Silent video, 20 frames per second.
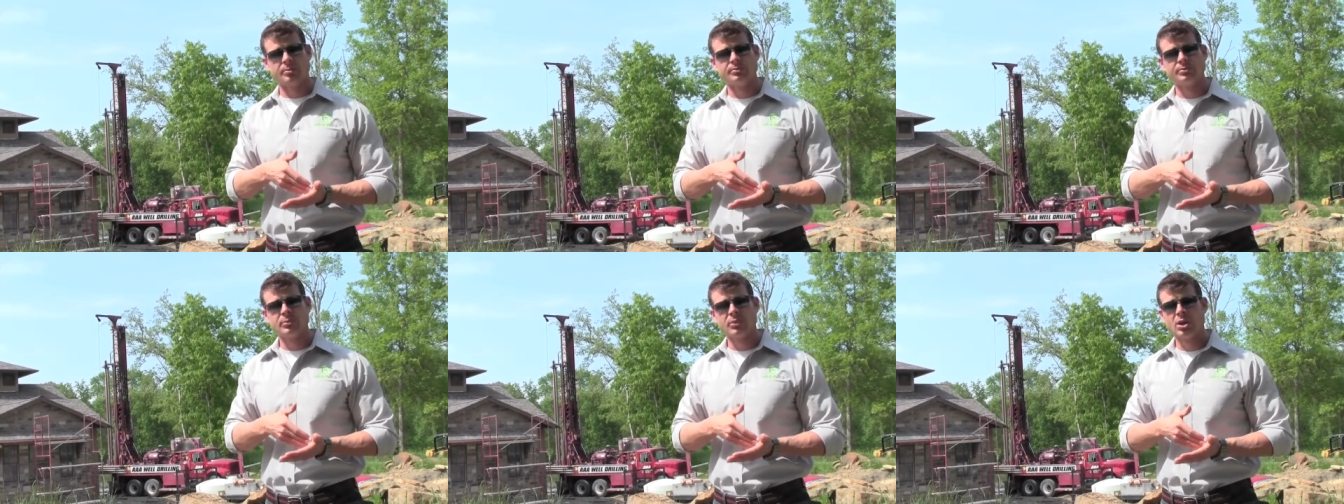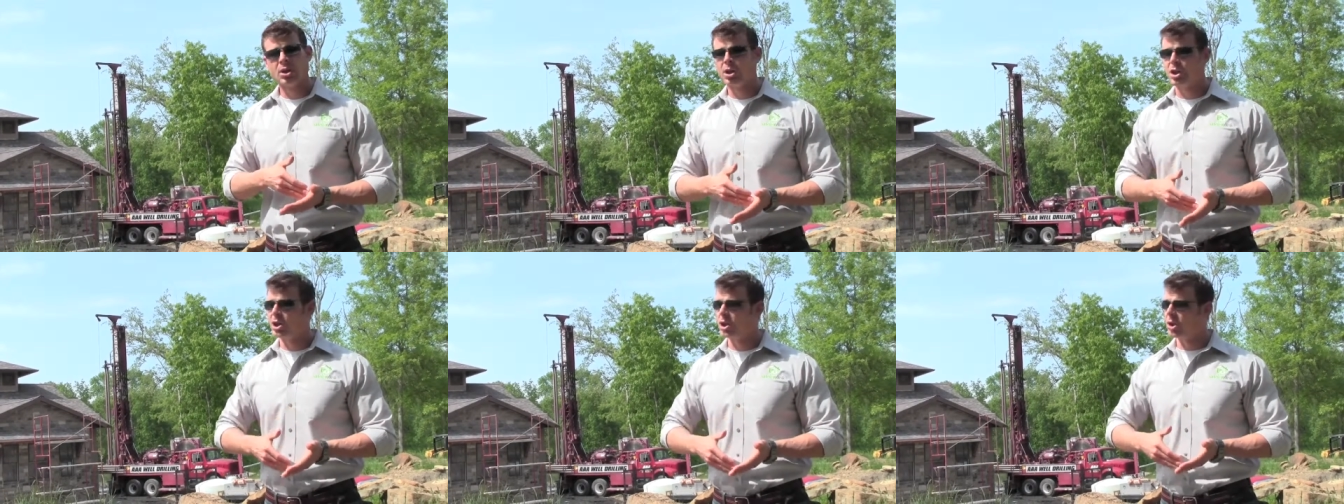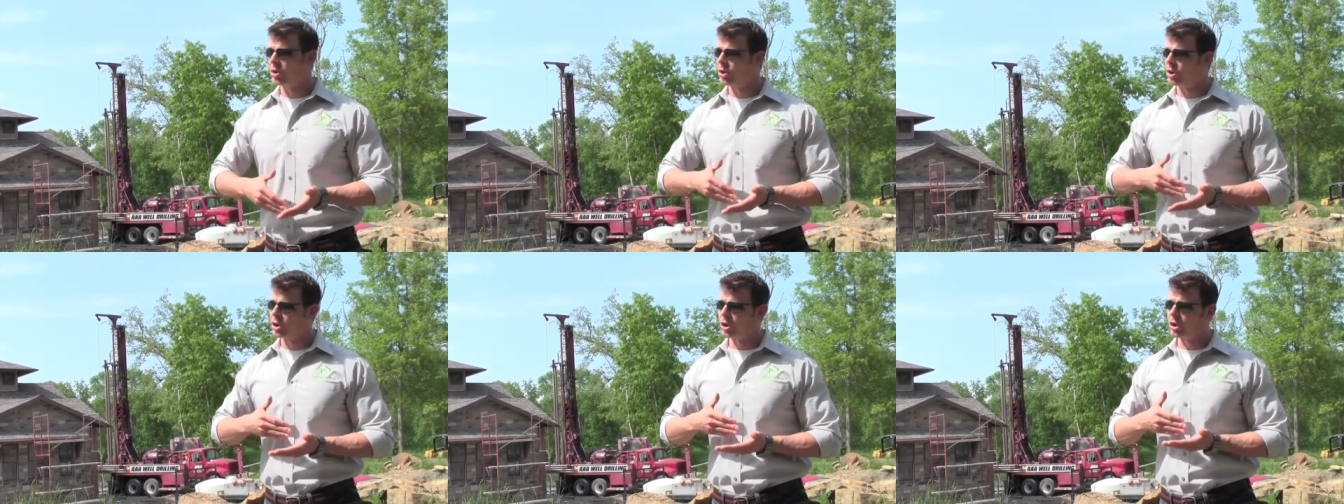
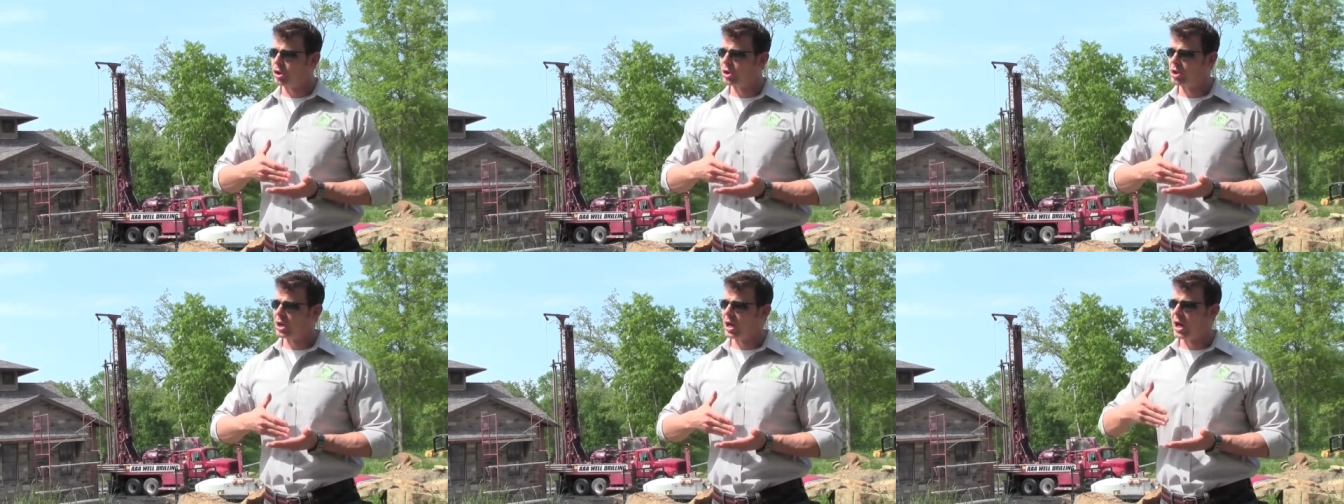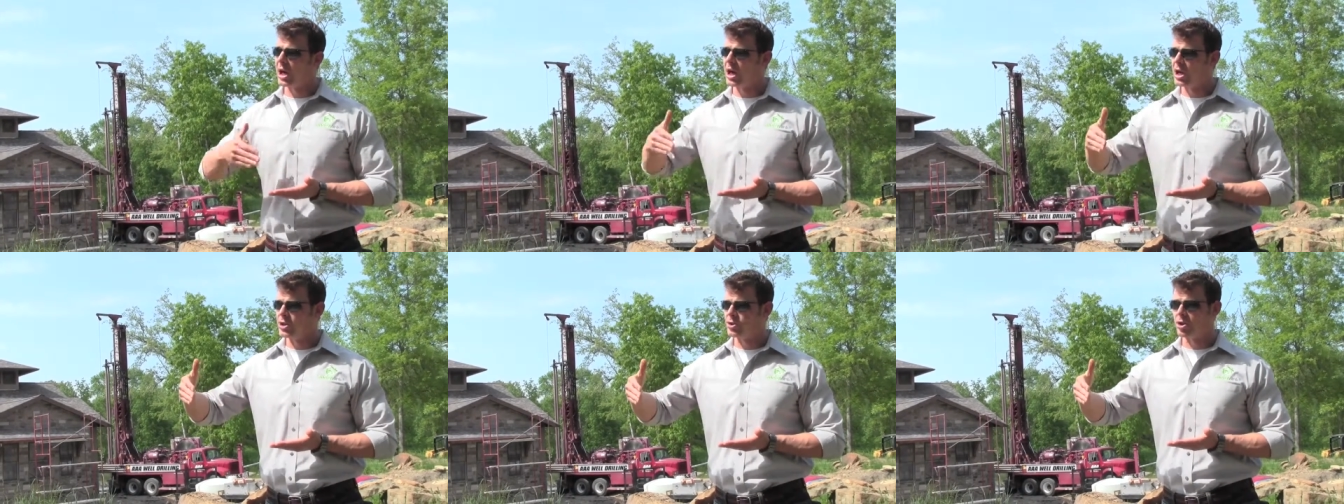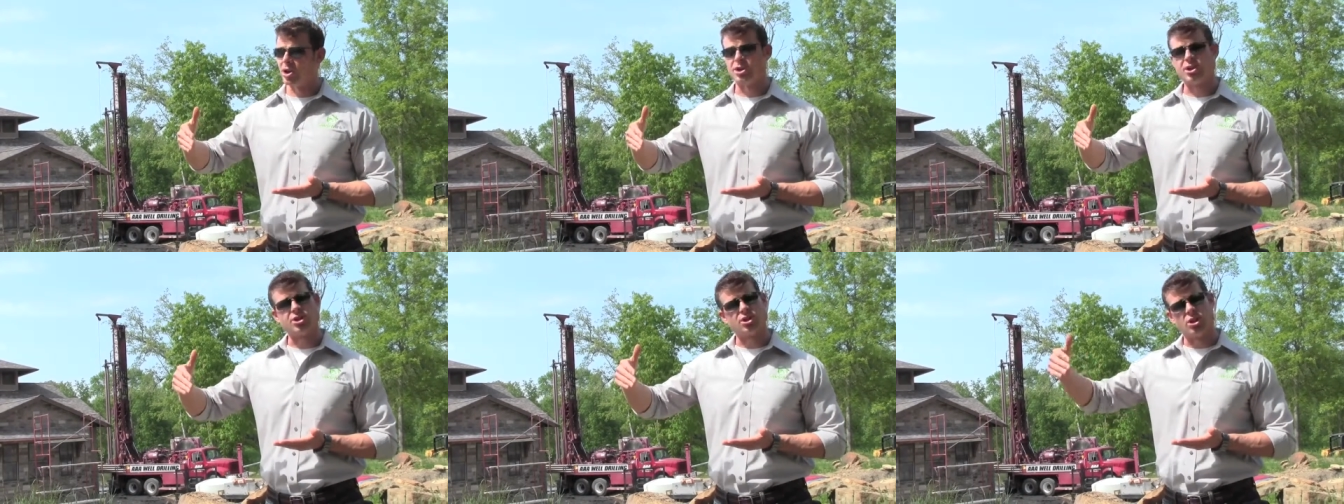You know,
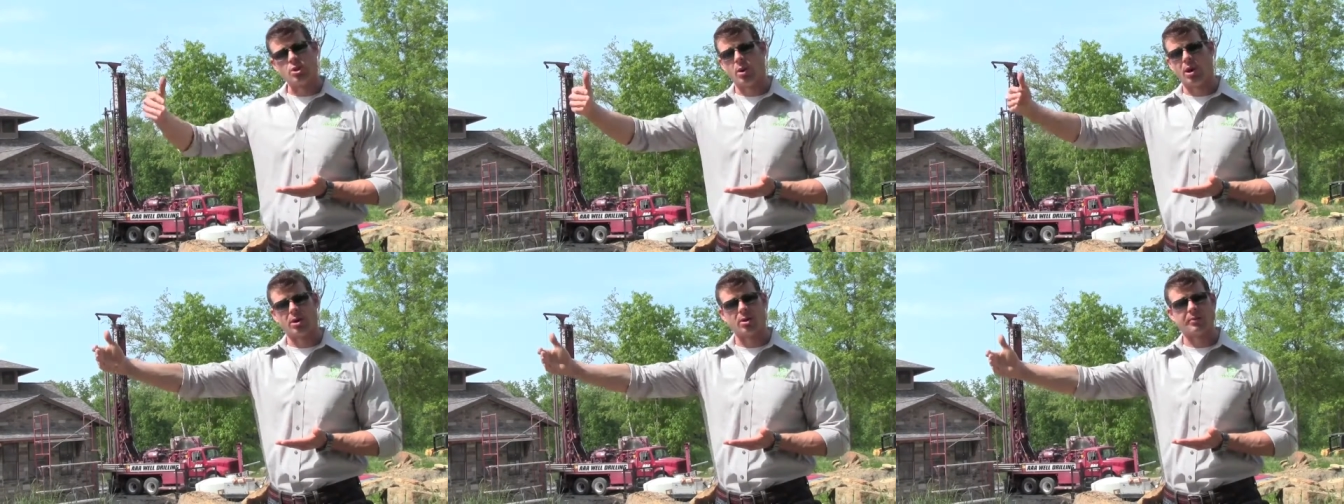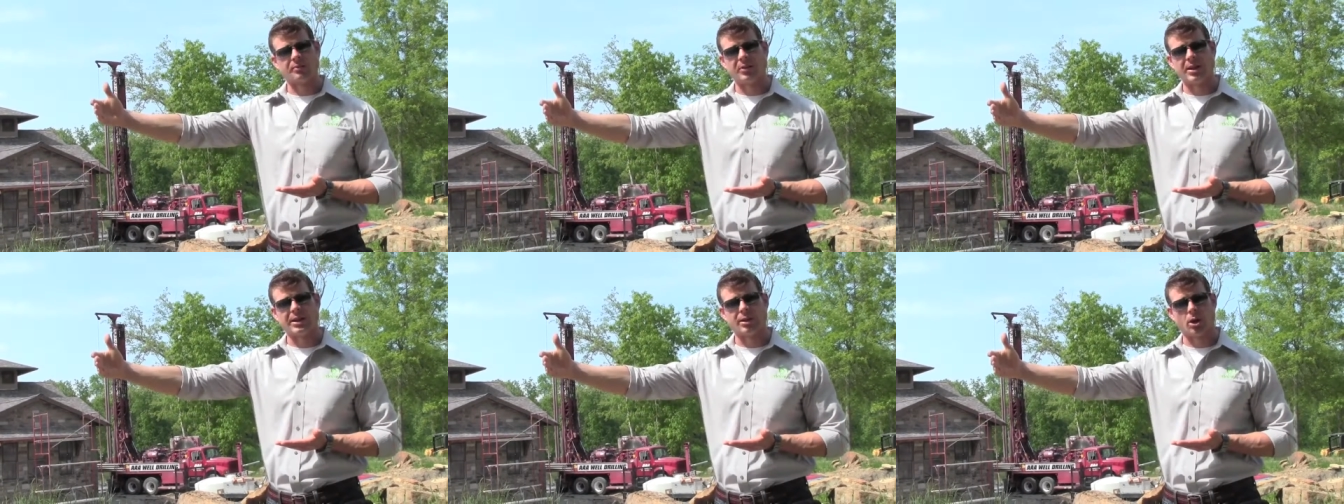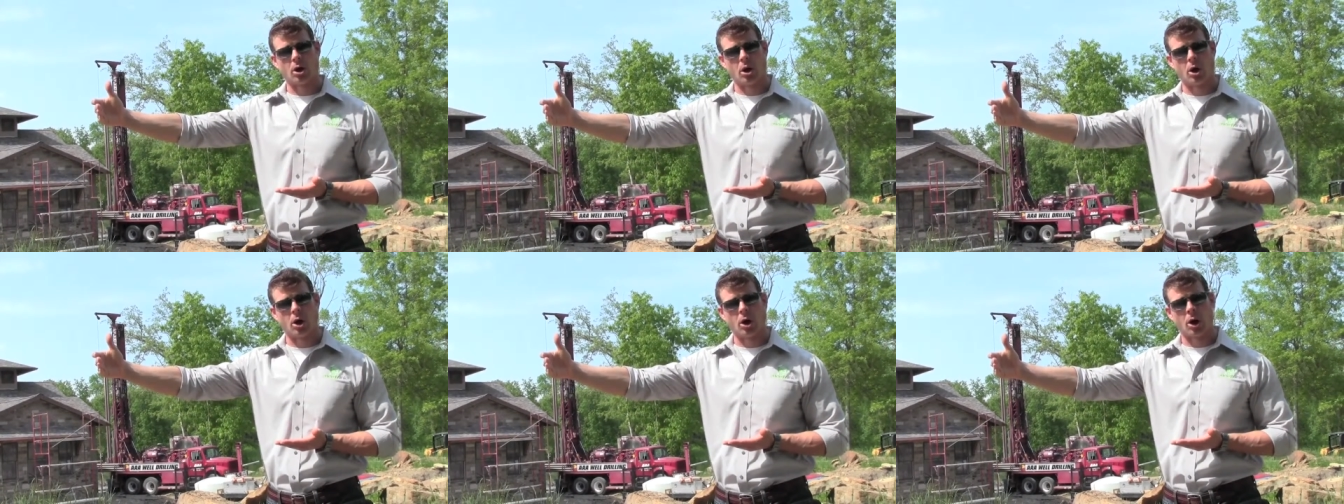they're 100 to 200 feet
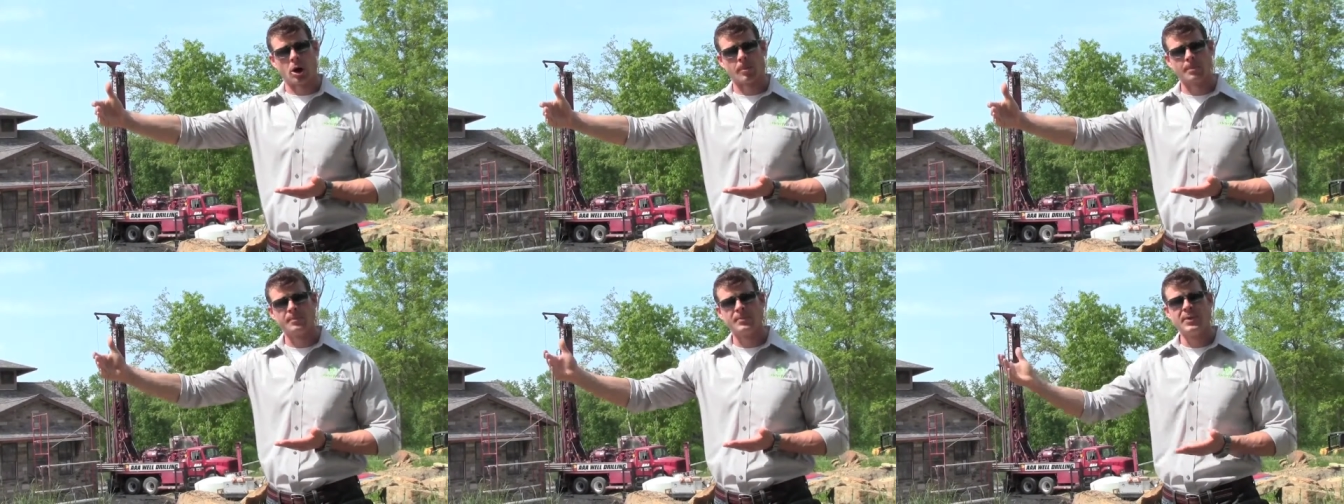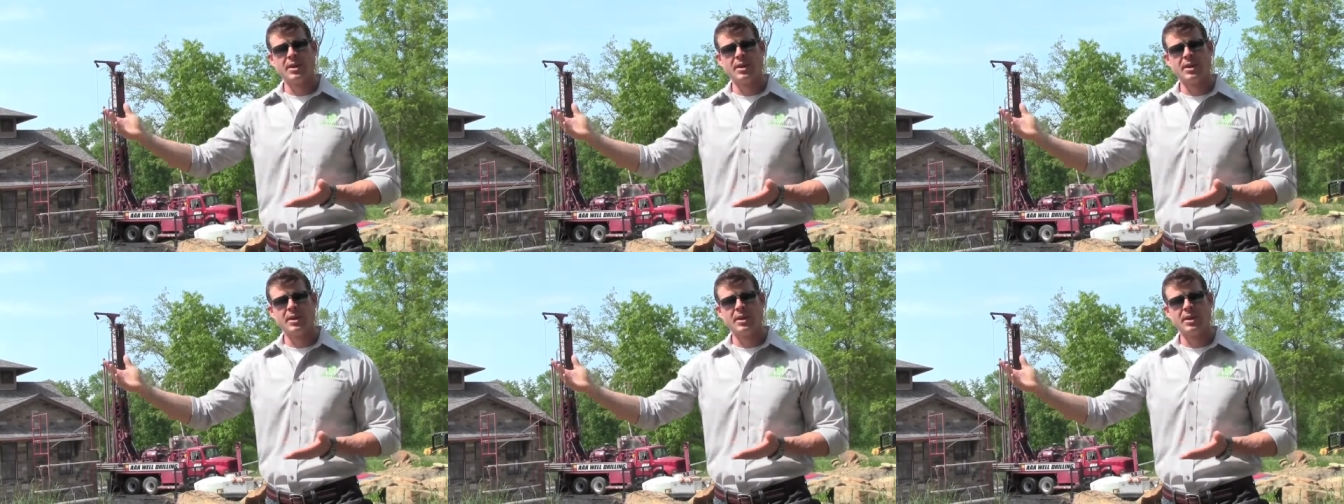long,